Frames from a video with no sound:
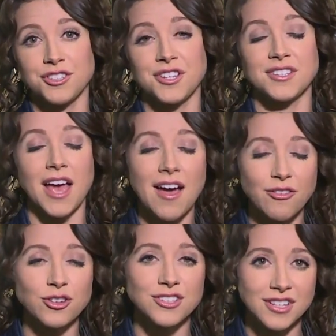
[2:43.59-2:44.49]
She says
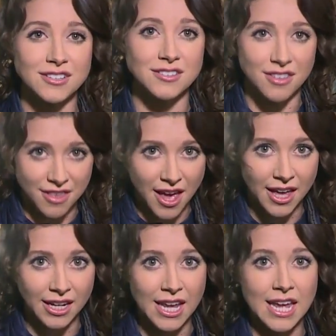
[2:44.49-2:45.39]
ever since
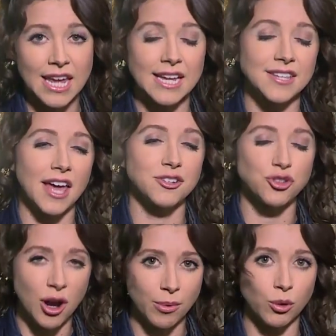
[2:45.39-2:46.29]
then, he has had
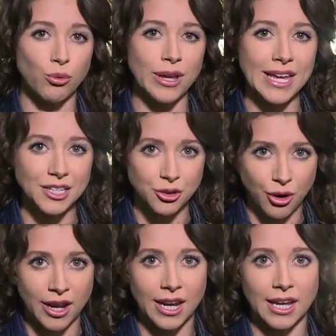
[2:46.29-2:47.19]
trouble
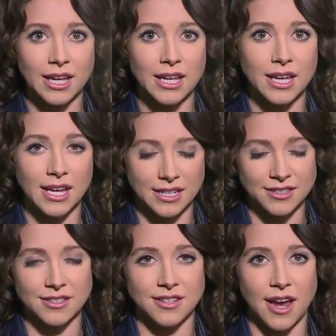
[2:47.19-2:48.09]
reintegrating into
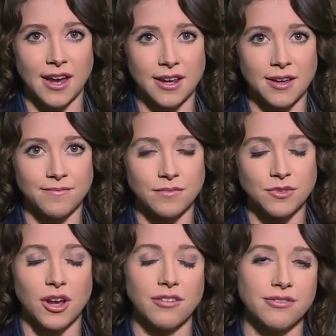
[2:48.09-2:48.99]
society.
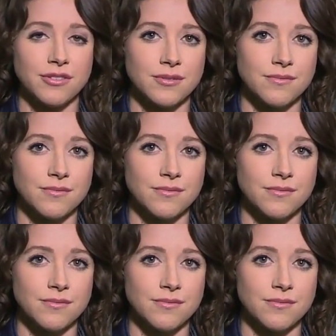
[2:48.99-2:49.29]
Jeff?